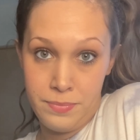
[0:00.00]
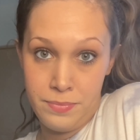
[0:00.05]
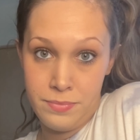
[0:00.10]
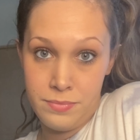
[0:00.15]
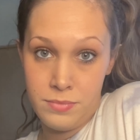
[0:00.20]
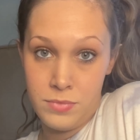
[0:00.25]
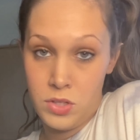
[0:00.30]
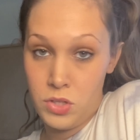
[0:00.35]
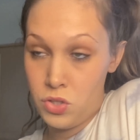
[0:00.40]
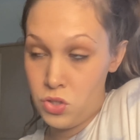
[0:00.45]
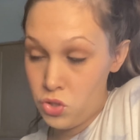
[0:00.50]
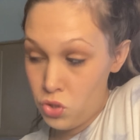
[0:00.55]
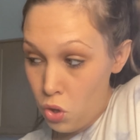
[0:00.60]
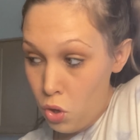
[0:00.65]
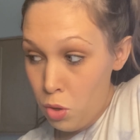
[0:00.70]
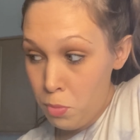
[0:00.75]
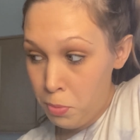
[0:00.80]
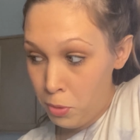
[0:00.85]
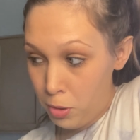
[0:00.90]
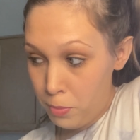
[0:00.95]
the
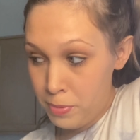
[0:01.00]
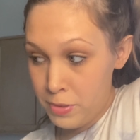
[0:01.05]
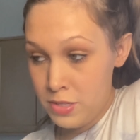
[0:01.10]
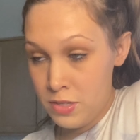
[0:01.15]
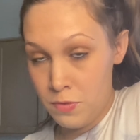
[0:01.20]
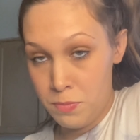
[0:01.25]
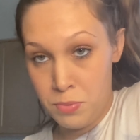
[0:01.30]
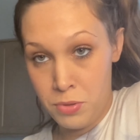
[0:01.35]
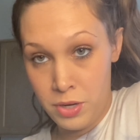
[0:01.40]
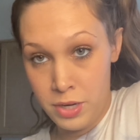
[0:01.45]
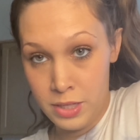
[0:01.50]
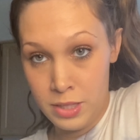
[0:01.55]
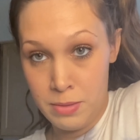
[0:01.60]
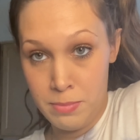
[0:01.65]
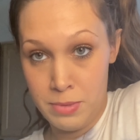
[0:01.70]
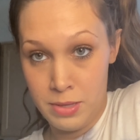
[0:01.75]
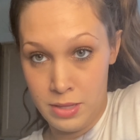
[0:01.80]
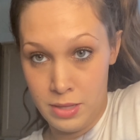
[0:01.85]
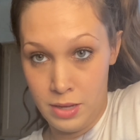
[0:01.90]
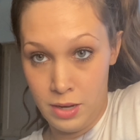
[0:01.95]
sole purpose of putting them
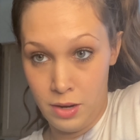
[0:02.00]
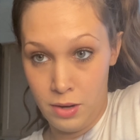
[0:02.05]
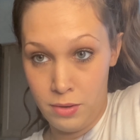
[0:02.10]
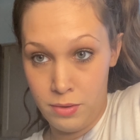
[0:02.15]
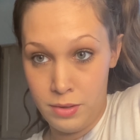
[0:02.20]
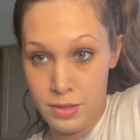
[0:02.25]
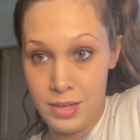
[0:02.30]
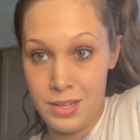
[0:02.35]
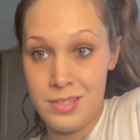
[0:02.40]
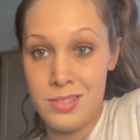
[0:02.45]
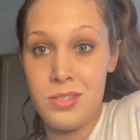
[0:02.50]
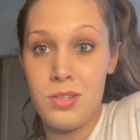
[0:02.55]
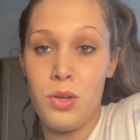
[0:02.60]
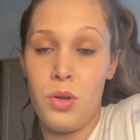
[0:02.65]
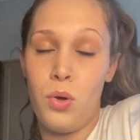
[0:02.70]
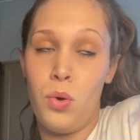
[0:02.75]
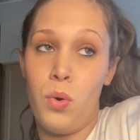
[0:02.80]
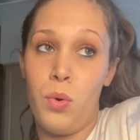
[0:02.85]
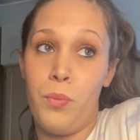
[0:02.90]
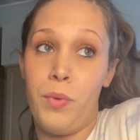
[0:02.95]
in there is
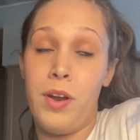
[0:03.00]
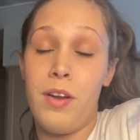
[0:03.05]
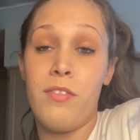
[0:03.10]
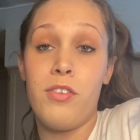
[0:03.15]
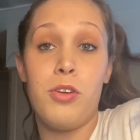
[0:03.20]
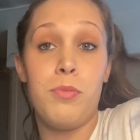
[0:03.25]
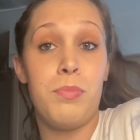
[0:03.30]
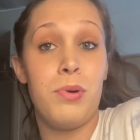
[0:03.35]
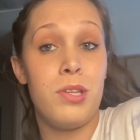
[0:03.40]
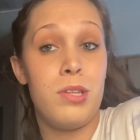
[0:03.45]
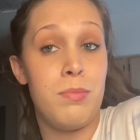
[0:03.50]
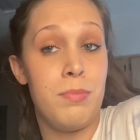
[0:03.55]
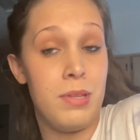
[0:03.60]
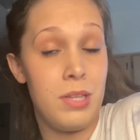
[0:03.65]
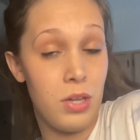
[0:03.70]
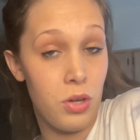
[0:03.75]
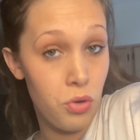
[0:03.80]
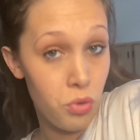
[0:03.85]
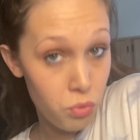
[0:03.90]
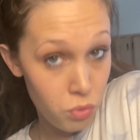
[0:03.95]
so whenever you put them in
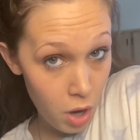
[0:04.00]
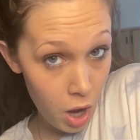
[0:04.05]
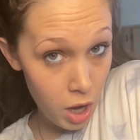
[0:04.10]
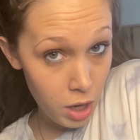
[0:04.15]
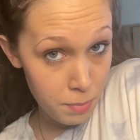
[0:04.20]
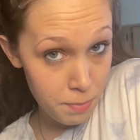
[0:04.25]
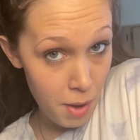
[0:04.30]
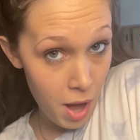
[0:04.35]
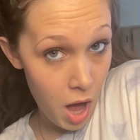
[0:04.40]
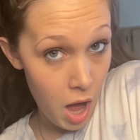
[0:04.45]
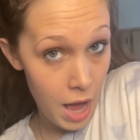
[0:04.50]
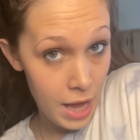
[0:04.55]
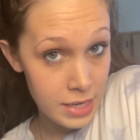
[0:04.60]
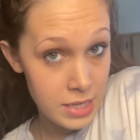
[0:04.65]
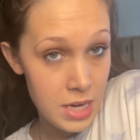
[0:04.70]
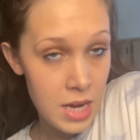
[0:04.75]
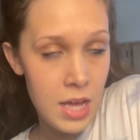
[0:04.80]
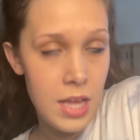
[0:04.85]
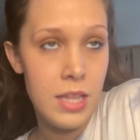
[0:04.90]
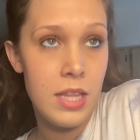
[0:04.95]
the crock pot,
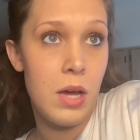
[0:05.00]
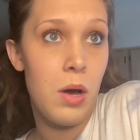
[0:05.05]
they'll